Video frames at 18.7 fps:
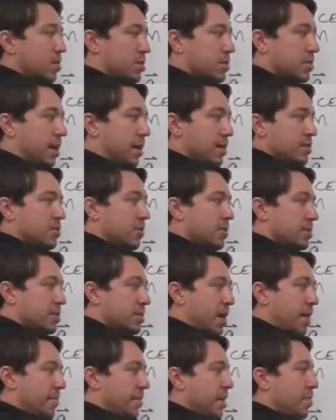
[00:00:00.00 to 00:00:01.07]
So it's
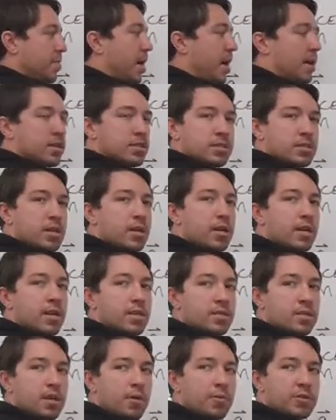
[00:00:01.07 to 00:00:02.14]
70 minus
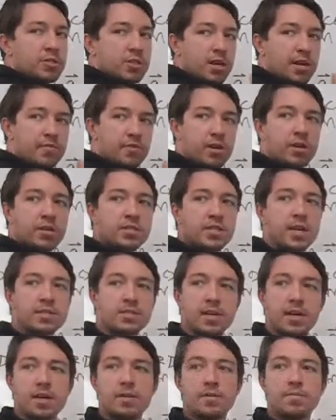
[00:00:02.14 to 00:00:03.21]
30. Are we sure everyone
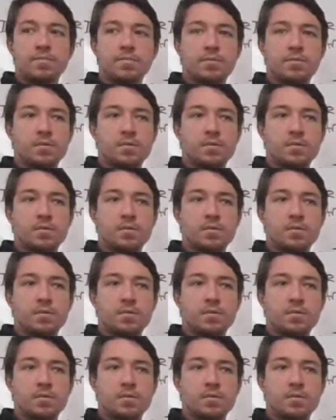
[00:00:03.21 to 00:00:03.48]
understands that?